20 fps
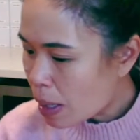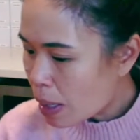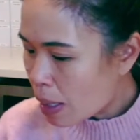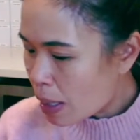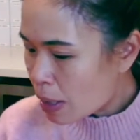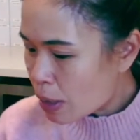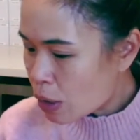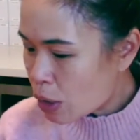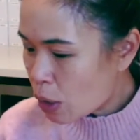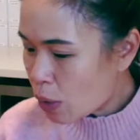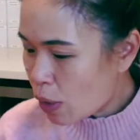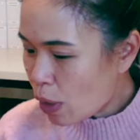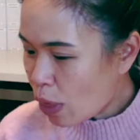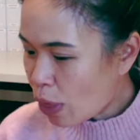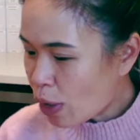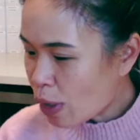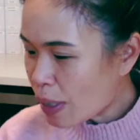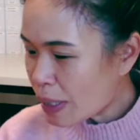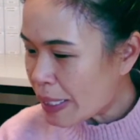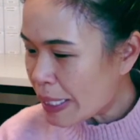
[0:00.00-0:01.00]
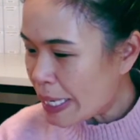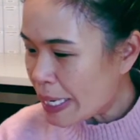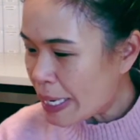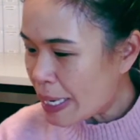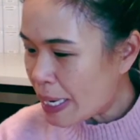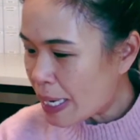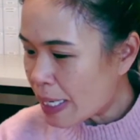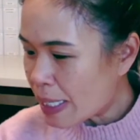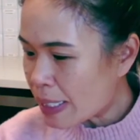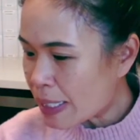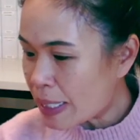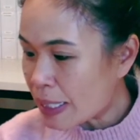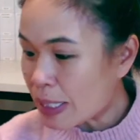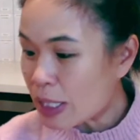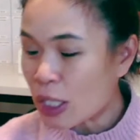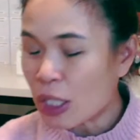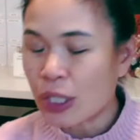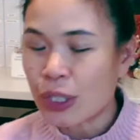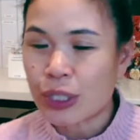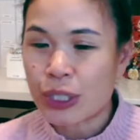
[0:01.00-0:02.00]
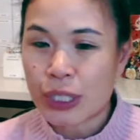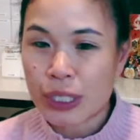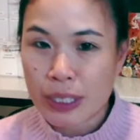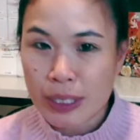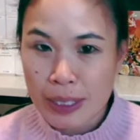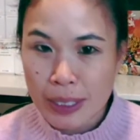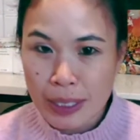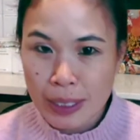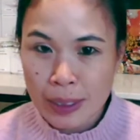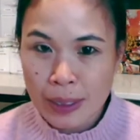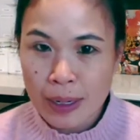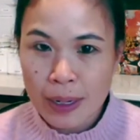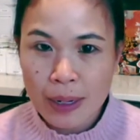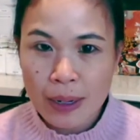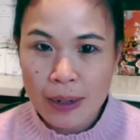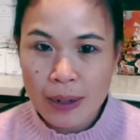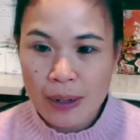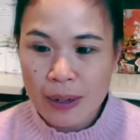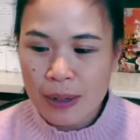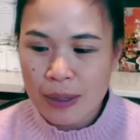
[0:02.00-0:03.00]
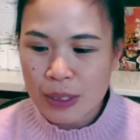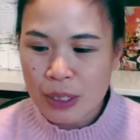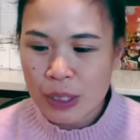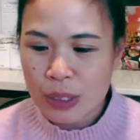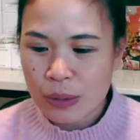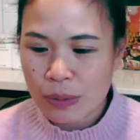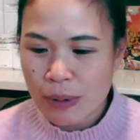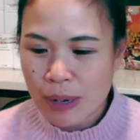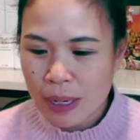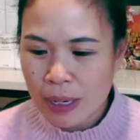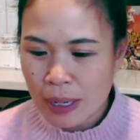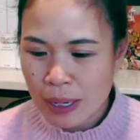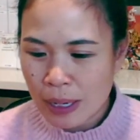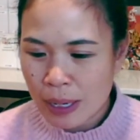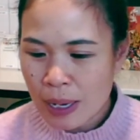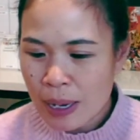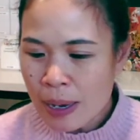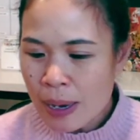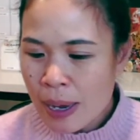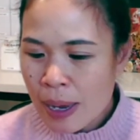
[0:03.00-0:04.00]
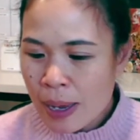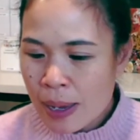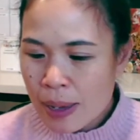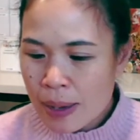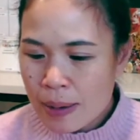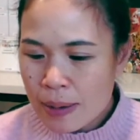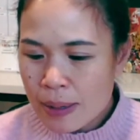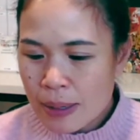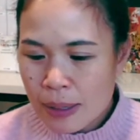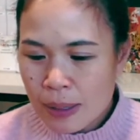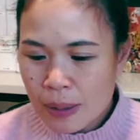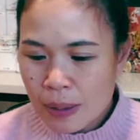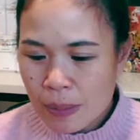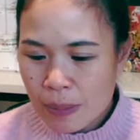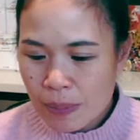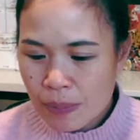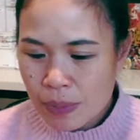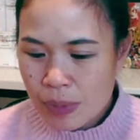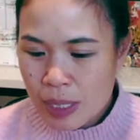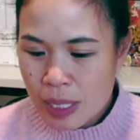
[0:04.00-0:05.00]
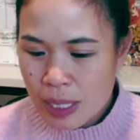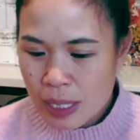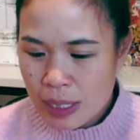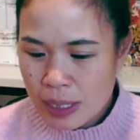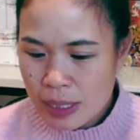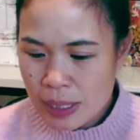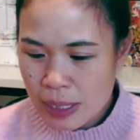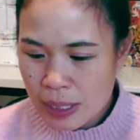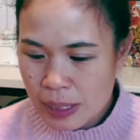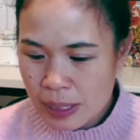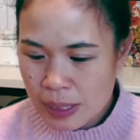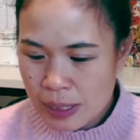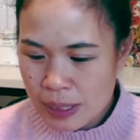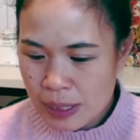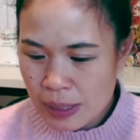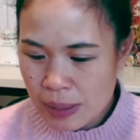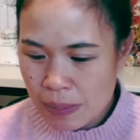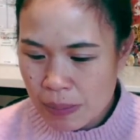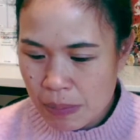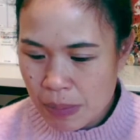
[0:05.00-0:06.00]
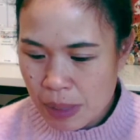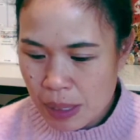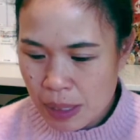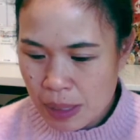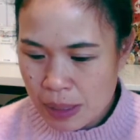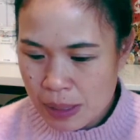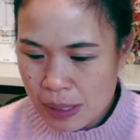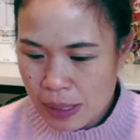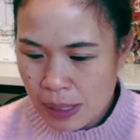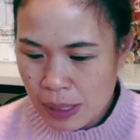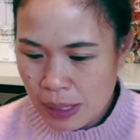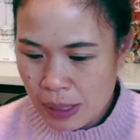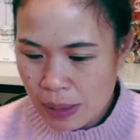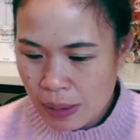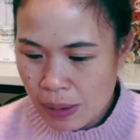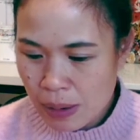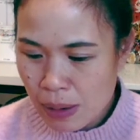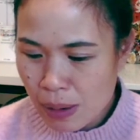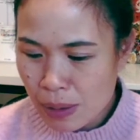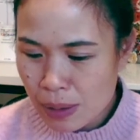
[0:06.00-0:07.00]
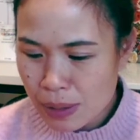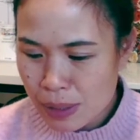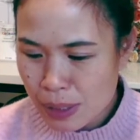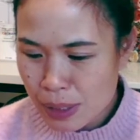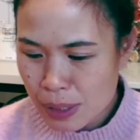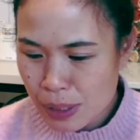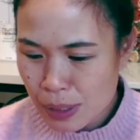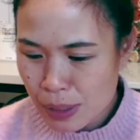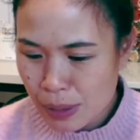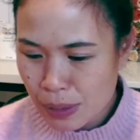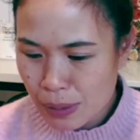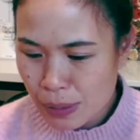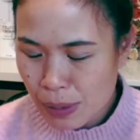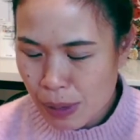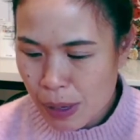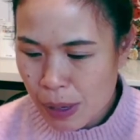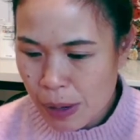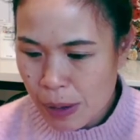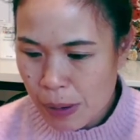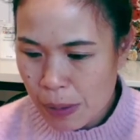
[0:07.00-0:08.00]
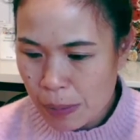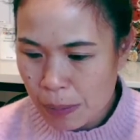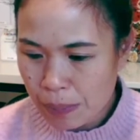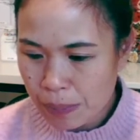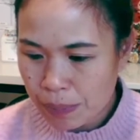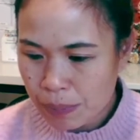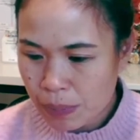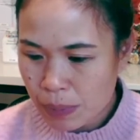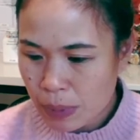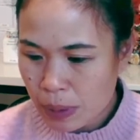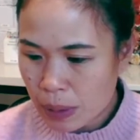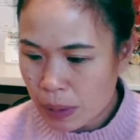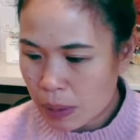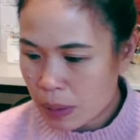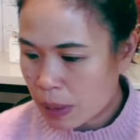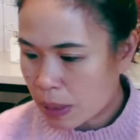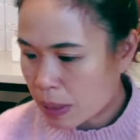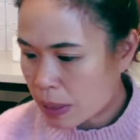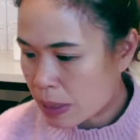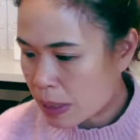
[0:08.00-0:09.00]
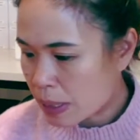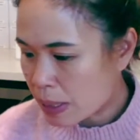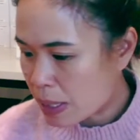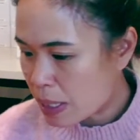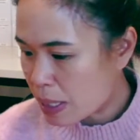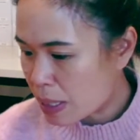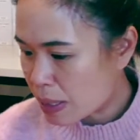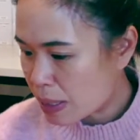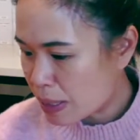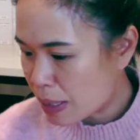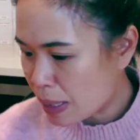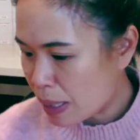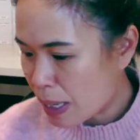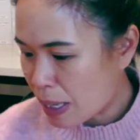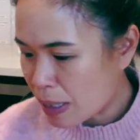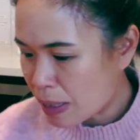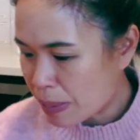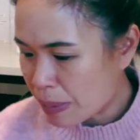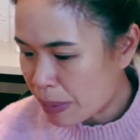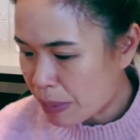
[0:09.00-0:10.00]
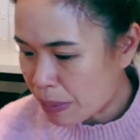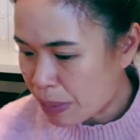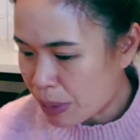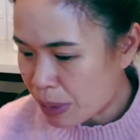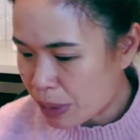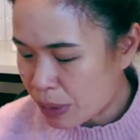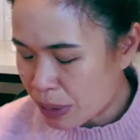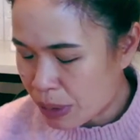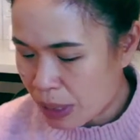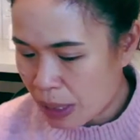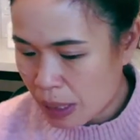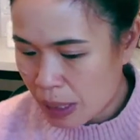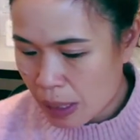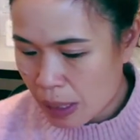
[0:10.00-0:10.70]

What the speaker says: So the third tea is the Darjeeling Sourenee. This is amazing. Also, this tea estate has been producing